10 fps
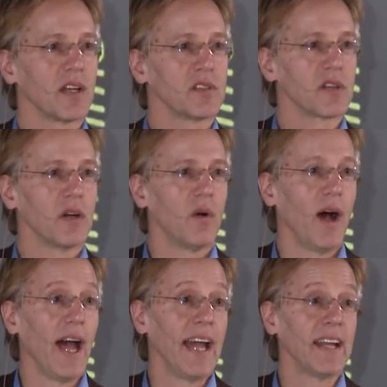So, so
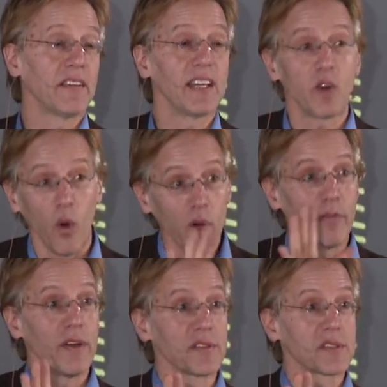uh, and I think all of
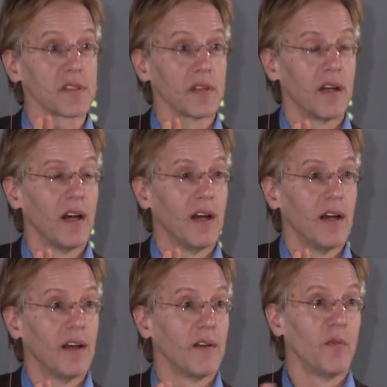us
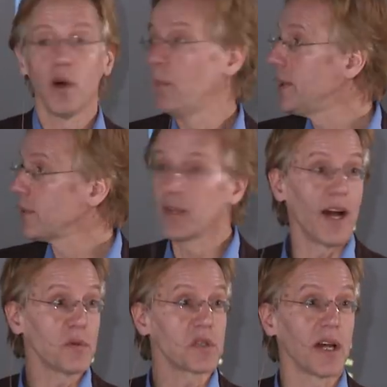will be on the
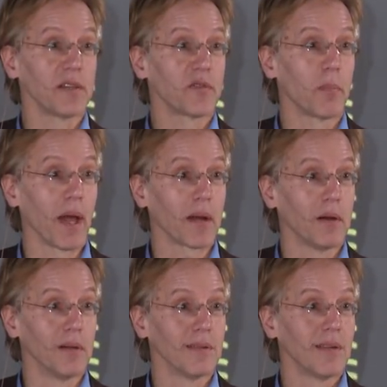outside of the black
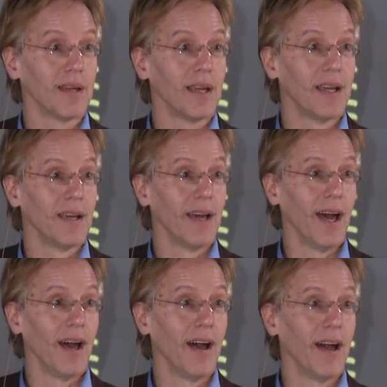hole.
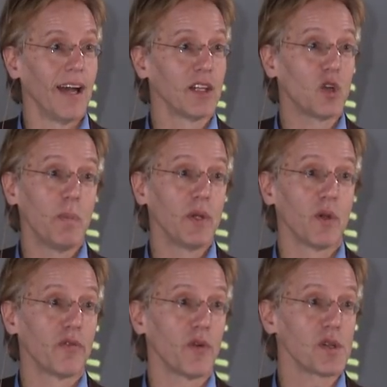Uh, and it could be an
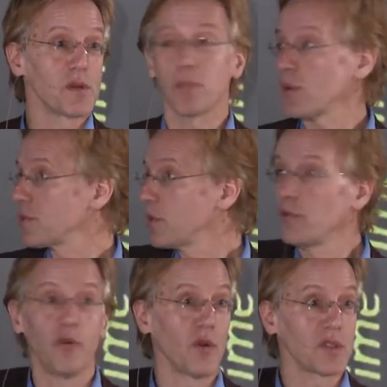unfortunate person who
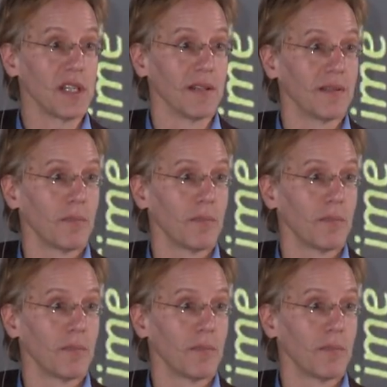falls in,